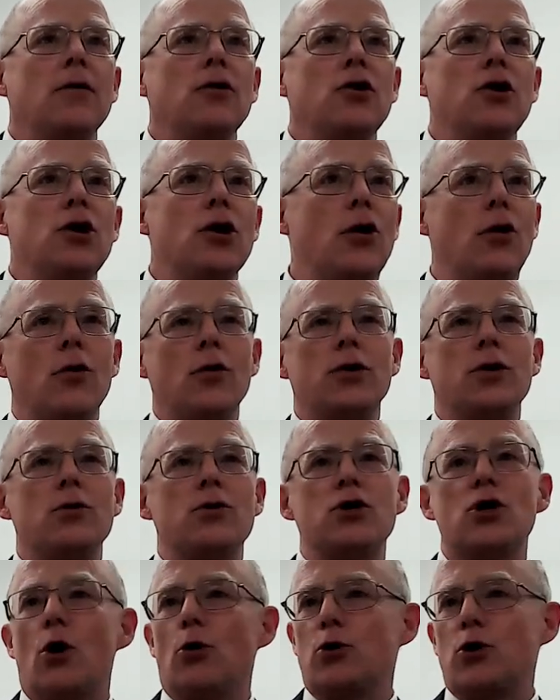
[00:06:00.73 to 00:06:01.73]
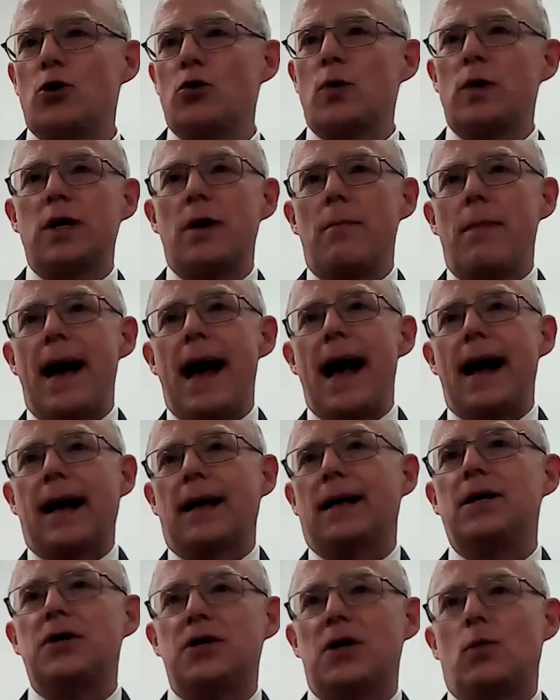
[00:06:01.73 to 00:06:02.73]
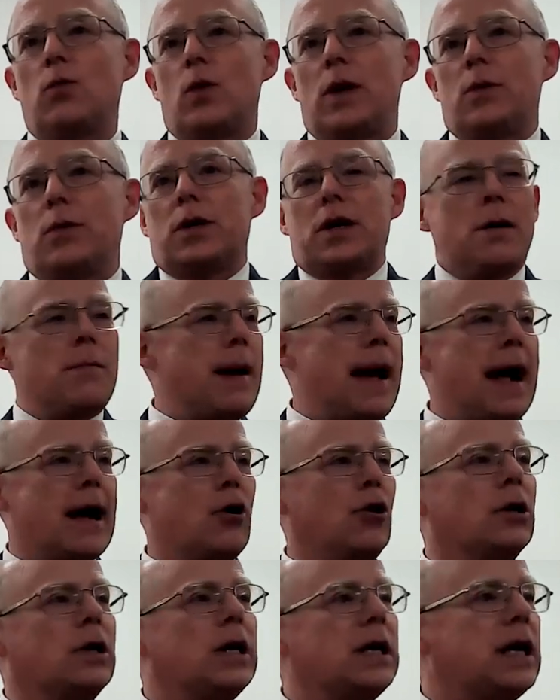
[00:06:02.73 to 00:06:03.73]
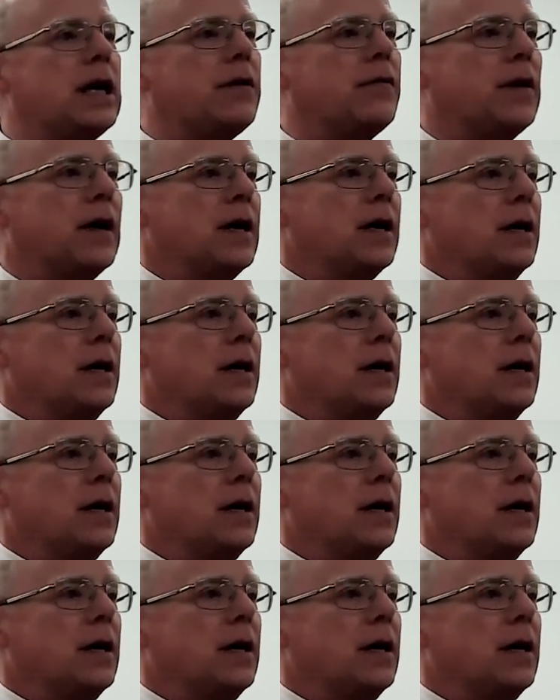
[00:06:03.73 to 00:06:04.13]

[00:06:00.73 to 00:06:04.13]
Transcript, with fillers: you know, the soldiers would come back, and he said we come back on leave,